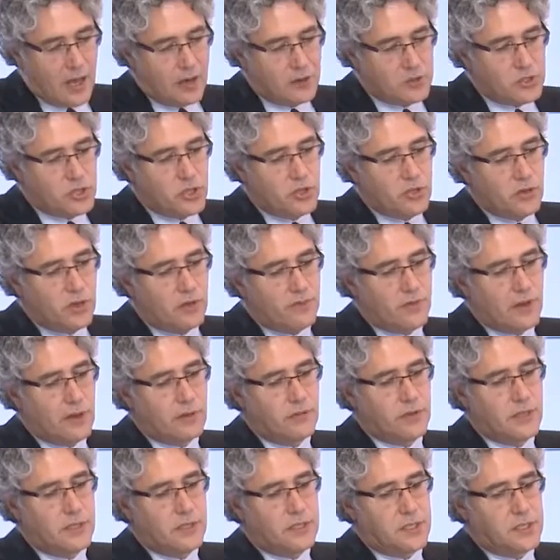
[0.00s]
How do you
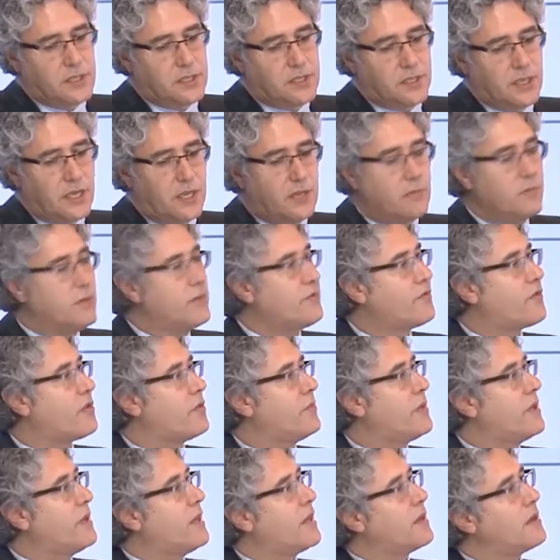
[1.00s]
evaluate this statement
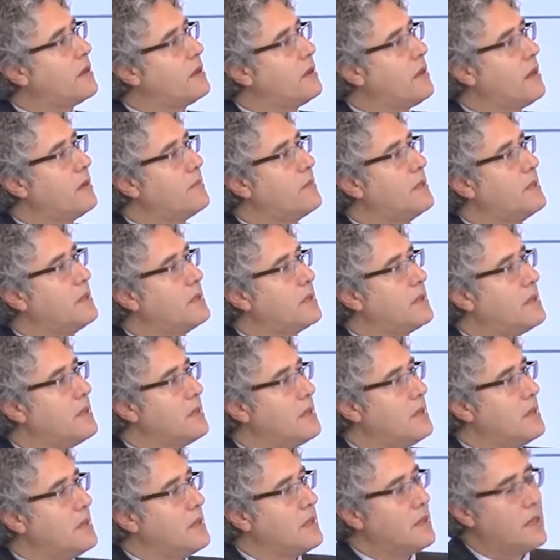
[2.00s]
from an economic
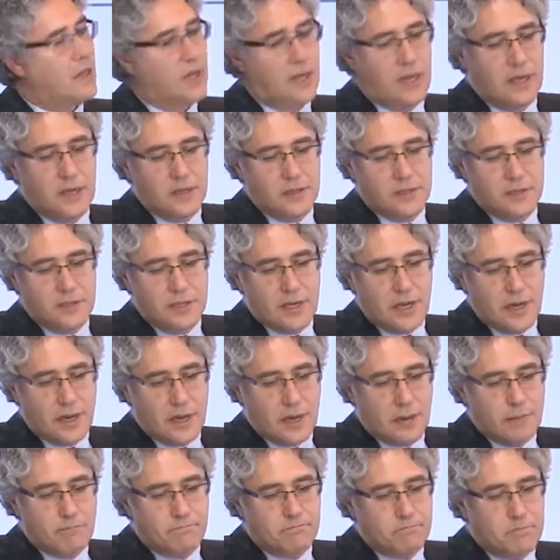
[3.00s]
and
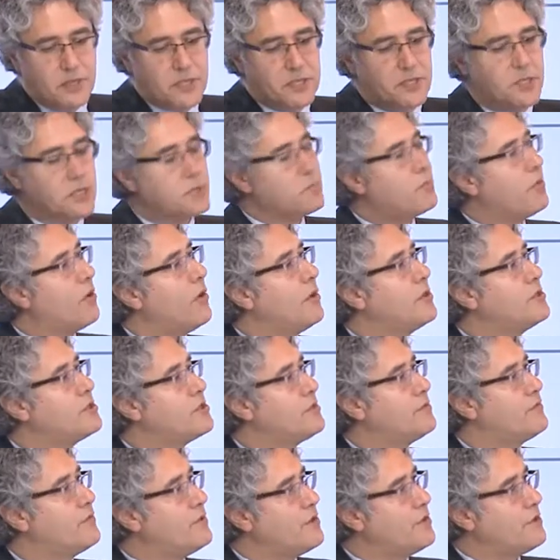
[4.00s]
um, business
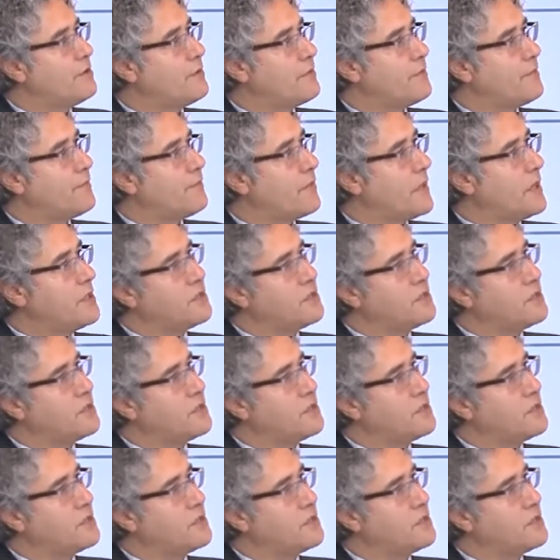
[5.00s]
point of view?